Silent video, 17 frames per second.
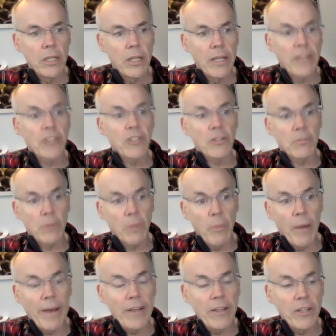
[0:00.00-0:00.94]
It's a
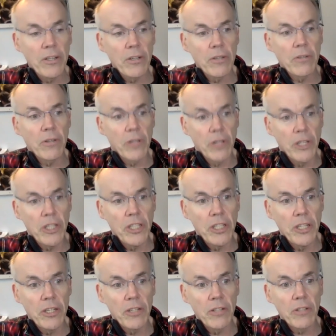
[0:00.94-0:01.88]
reminder this
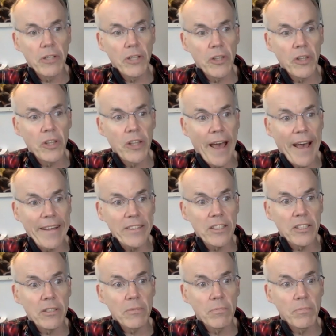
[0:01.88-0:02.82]
year that
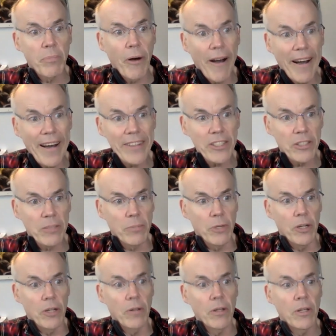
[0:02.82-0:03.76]
that's
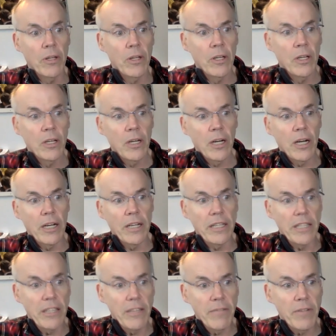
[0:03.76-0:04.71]
possible.
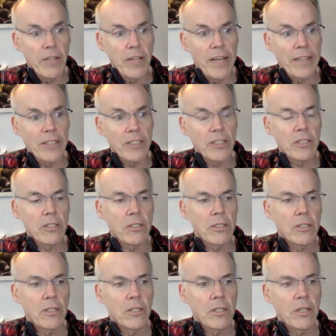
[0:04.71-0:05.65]
Even as
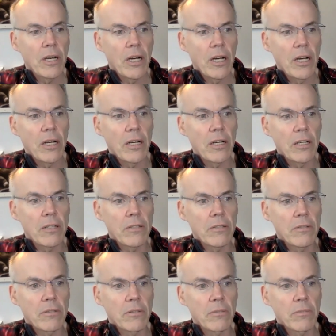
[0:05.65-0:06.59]

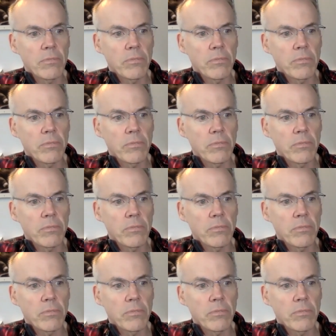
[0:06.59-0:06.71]
the